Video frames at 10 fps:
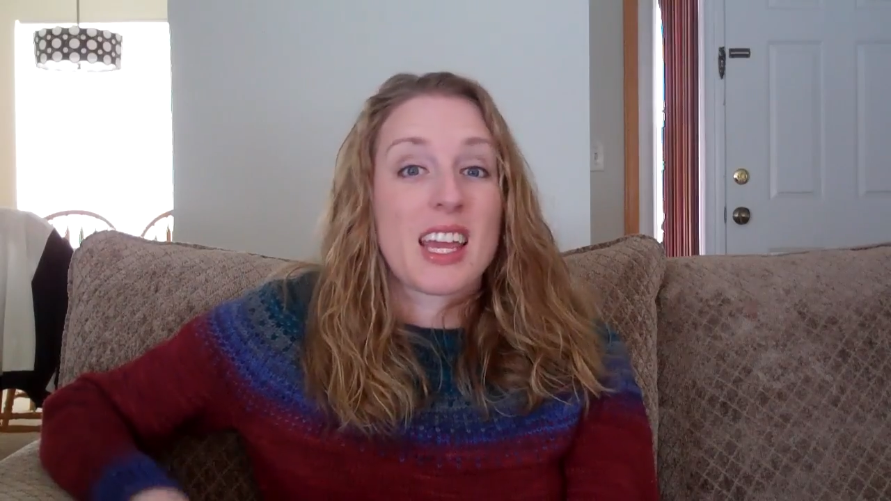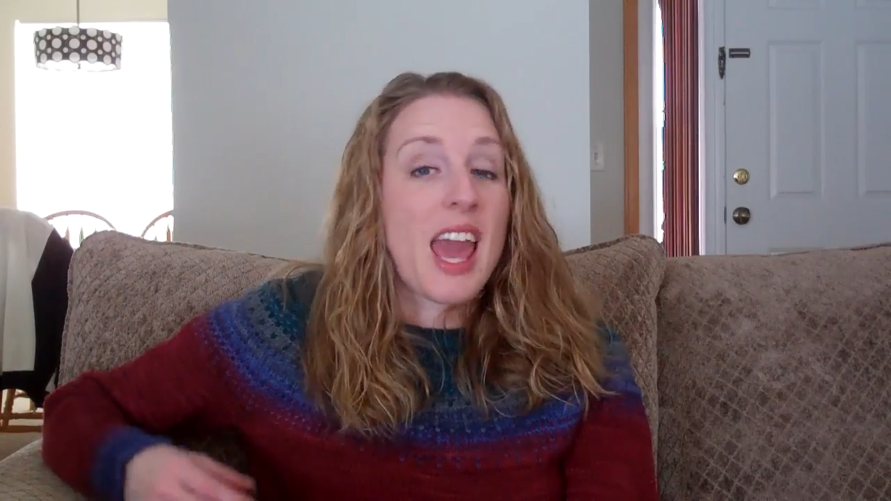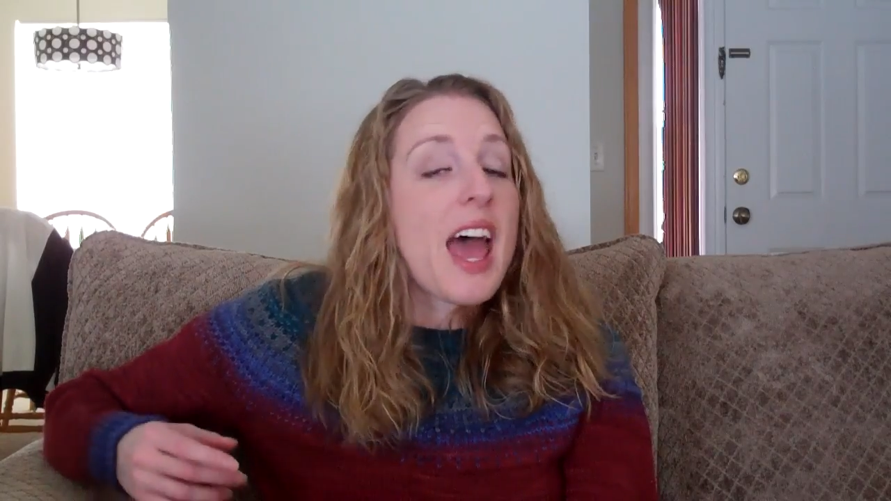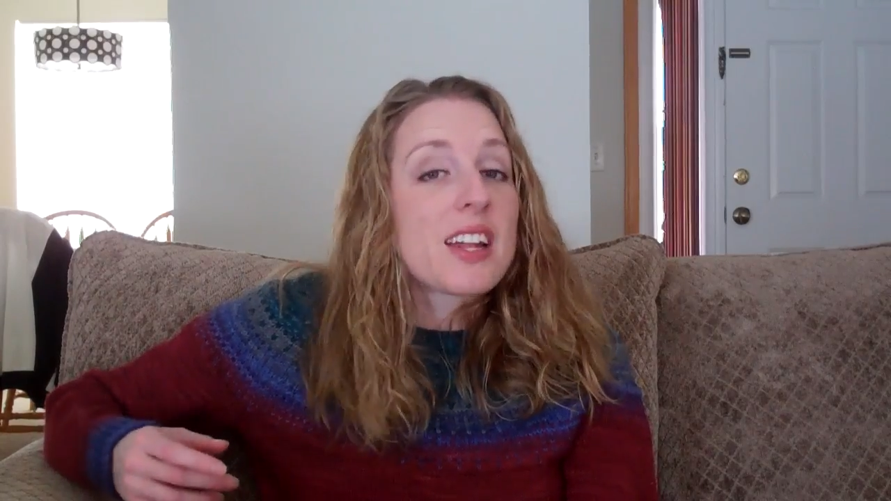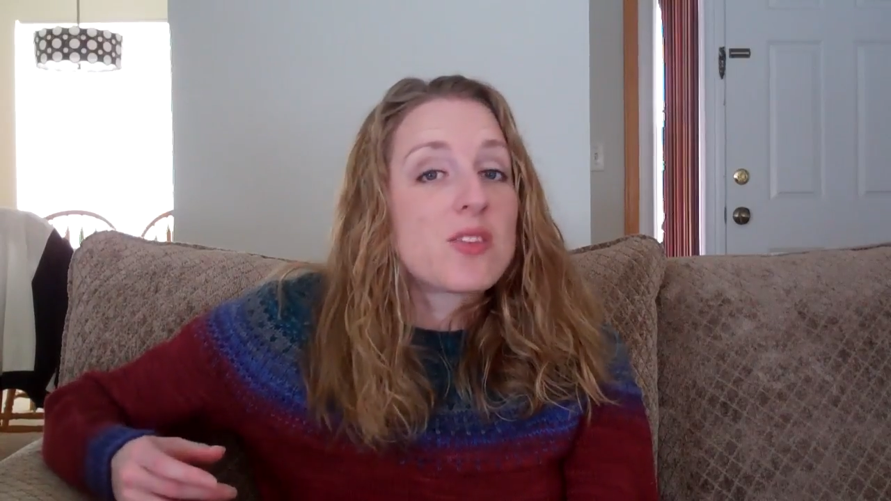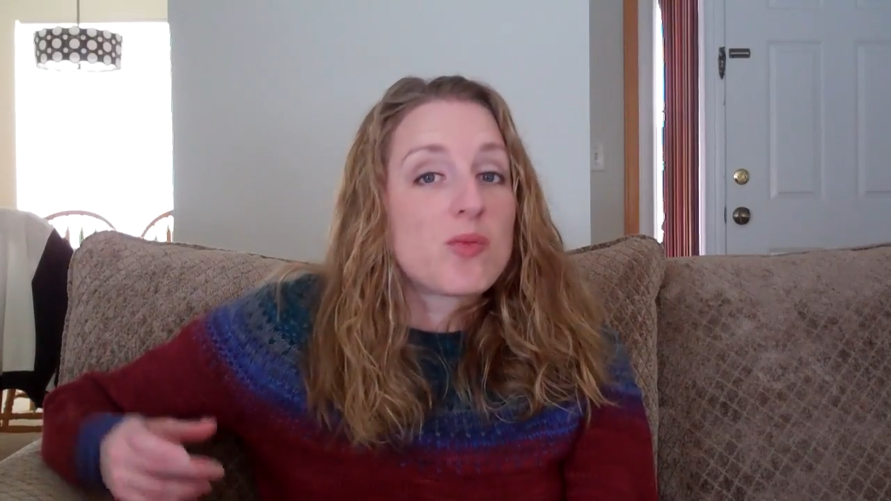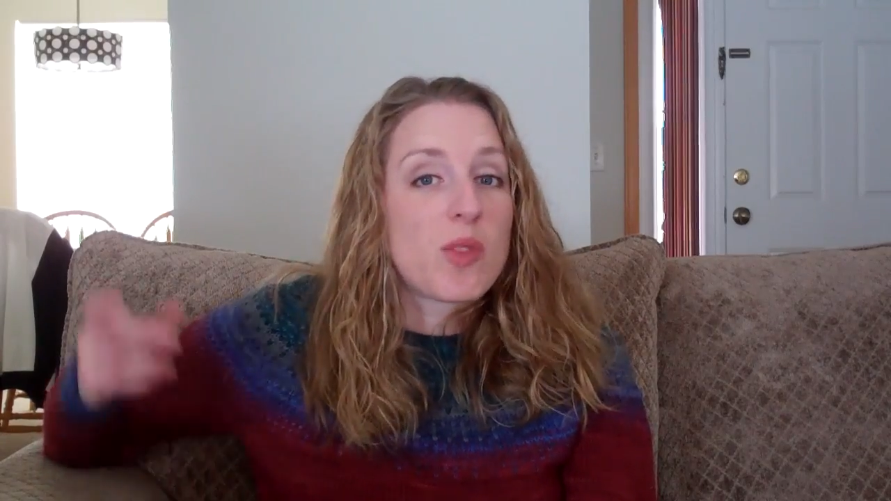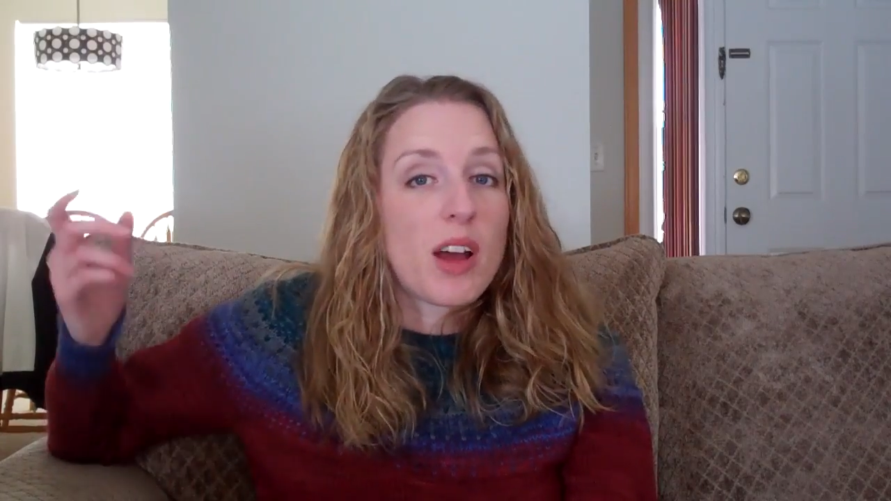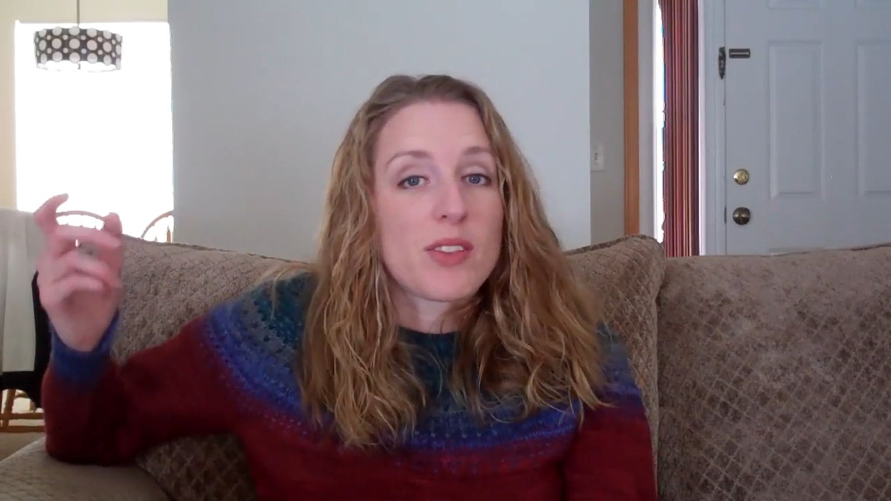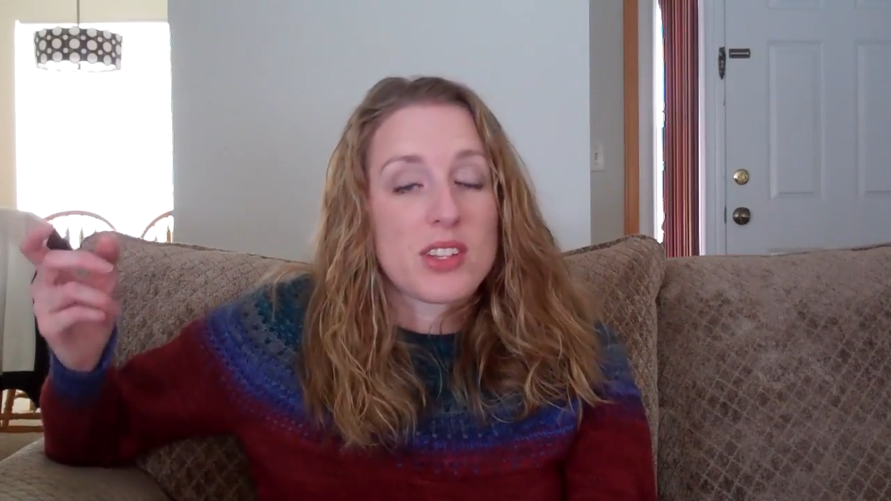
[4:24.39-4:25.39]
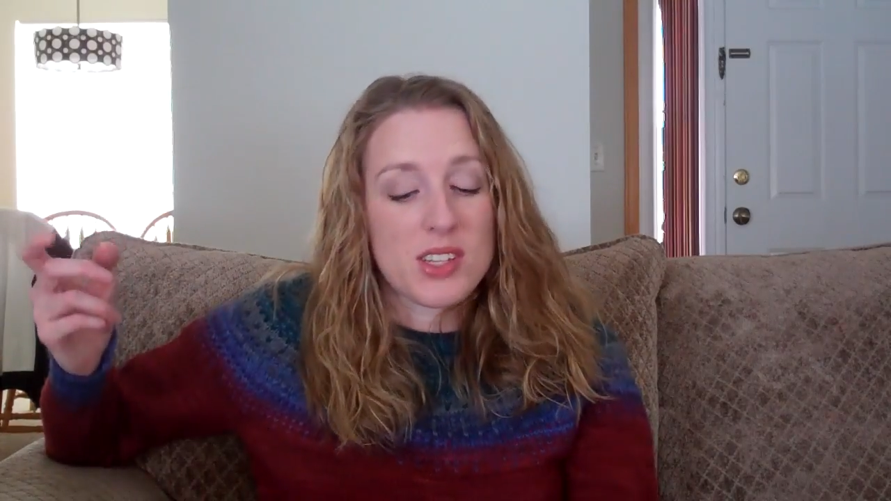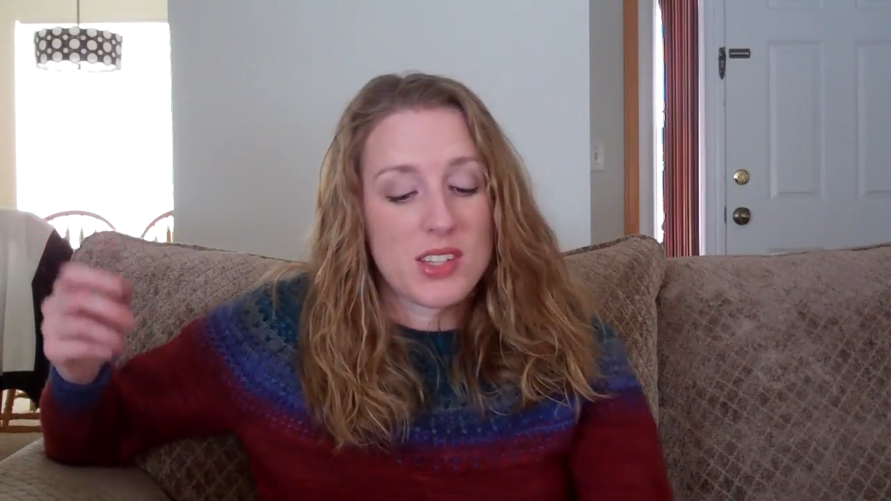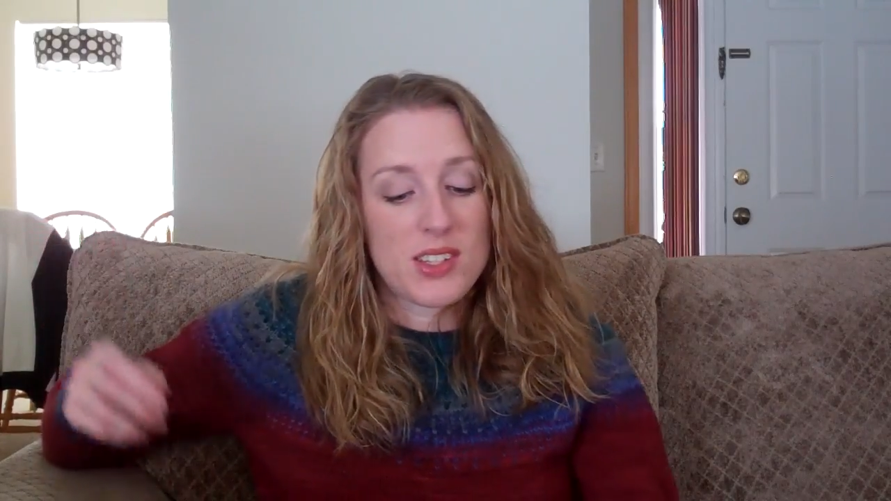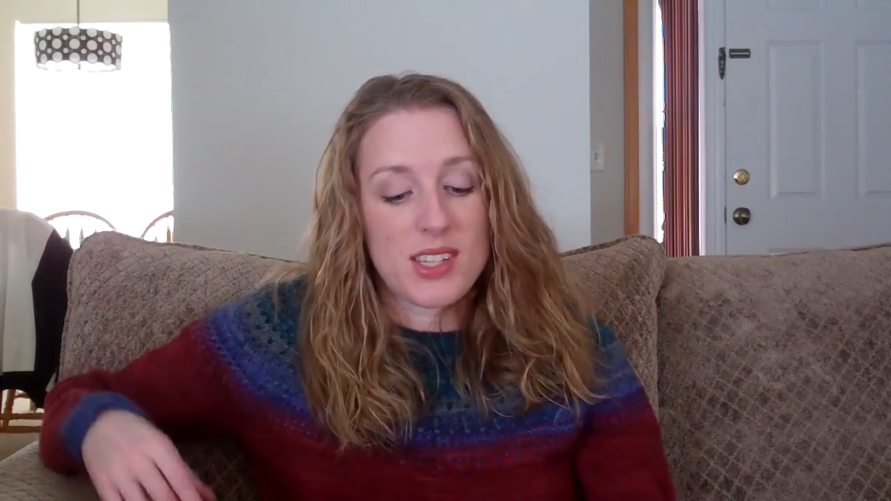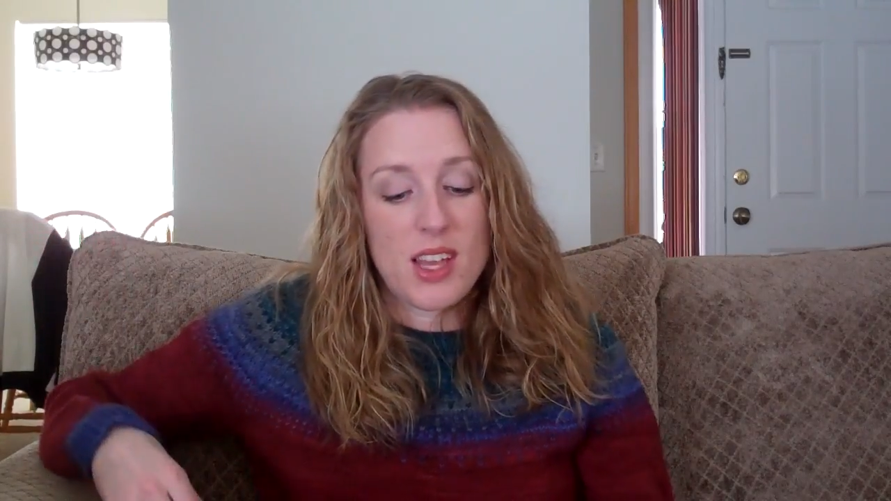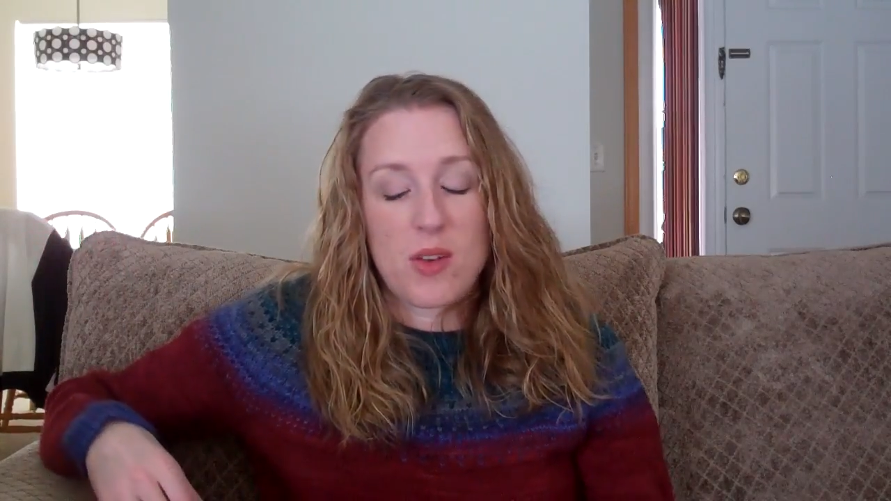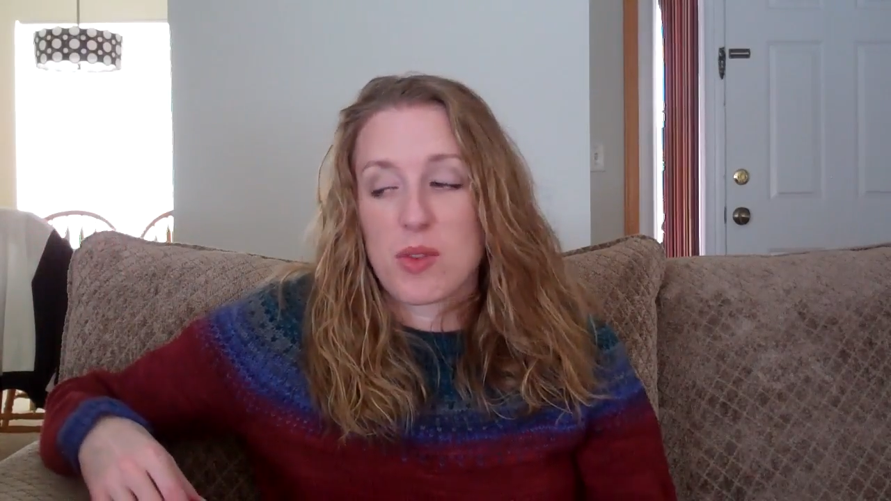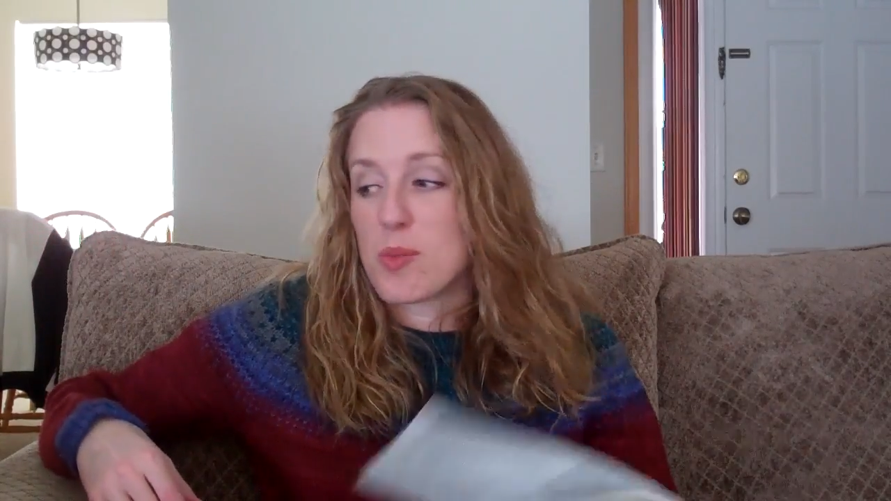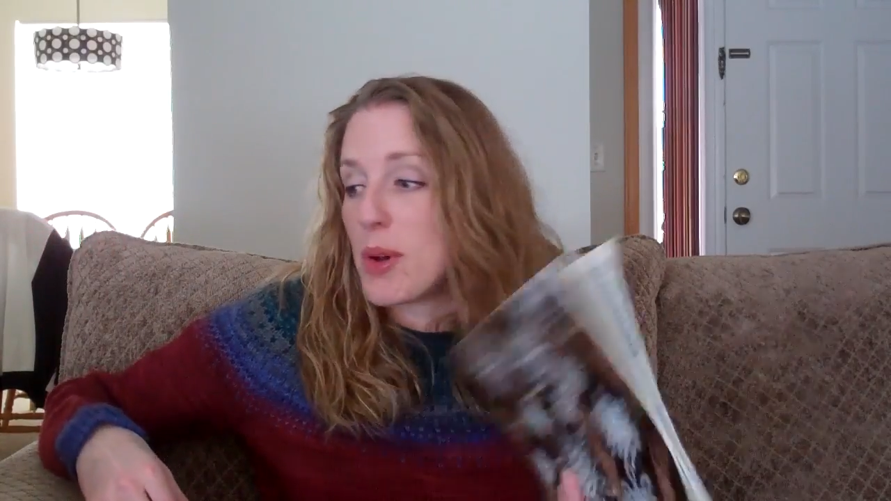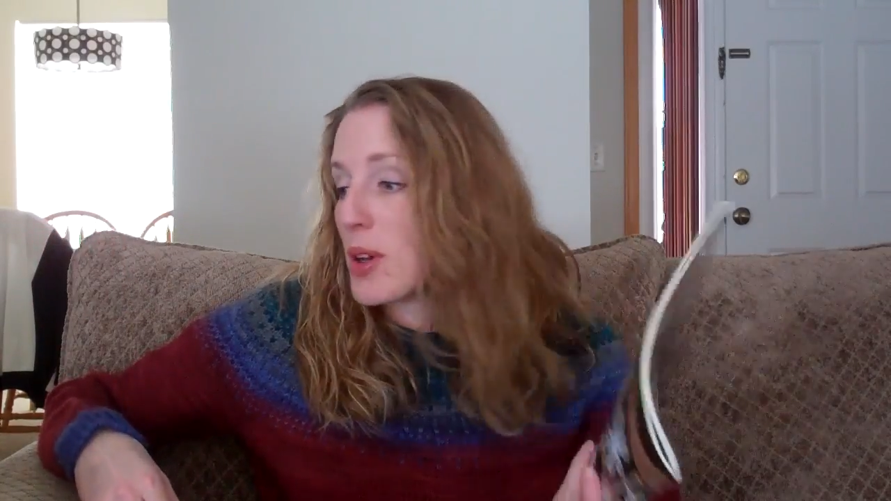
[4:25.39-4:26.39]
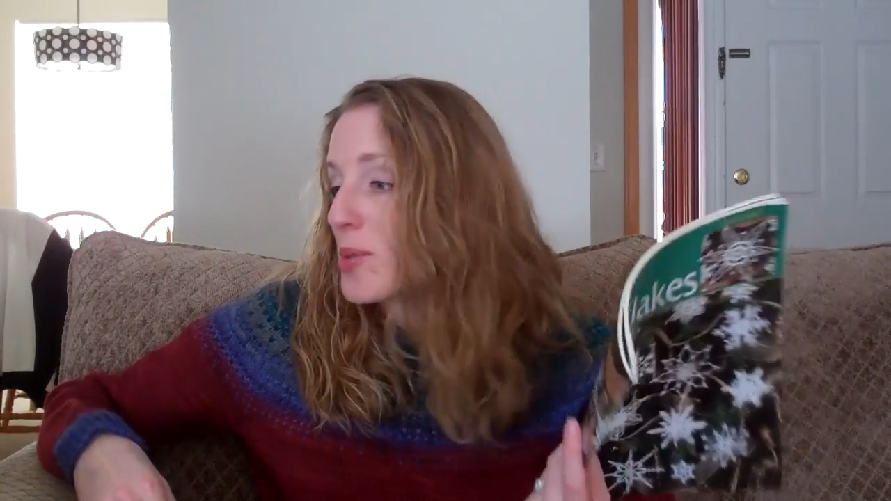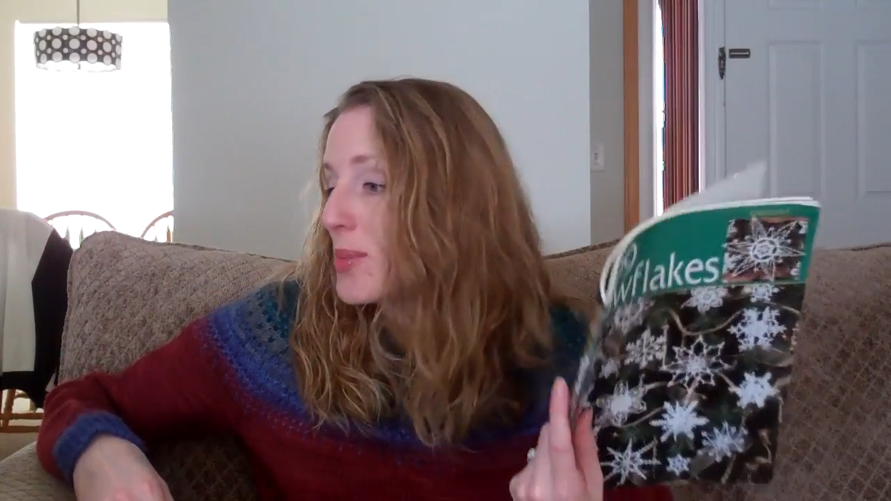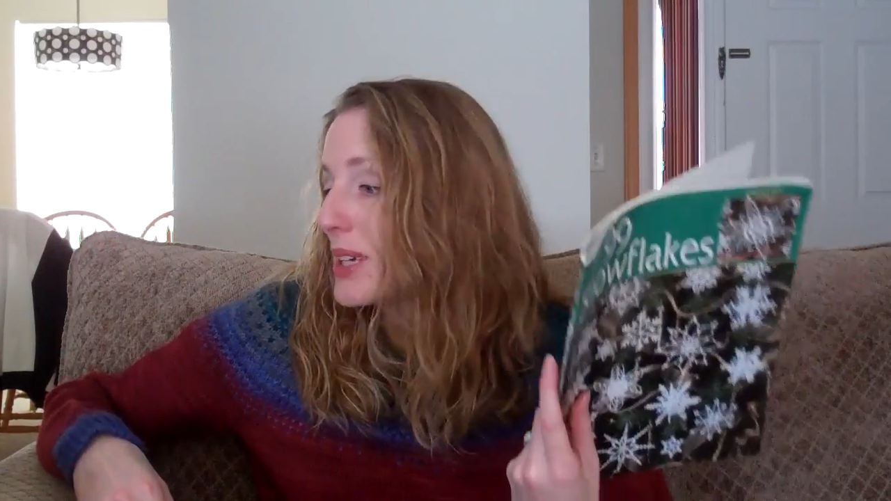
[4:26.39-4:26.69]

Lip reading: It can, obviously, since I own the book,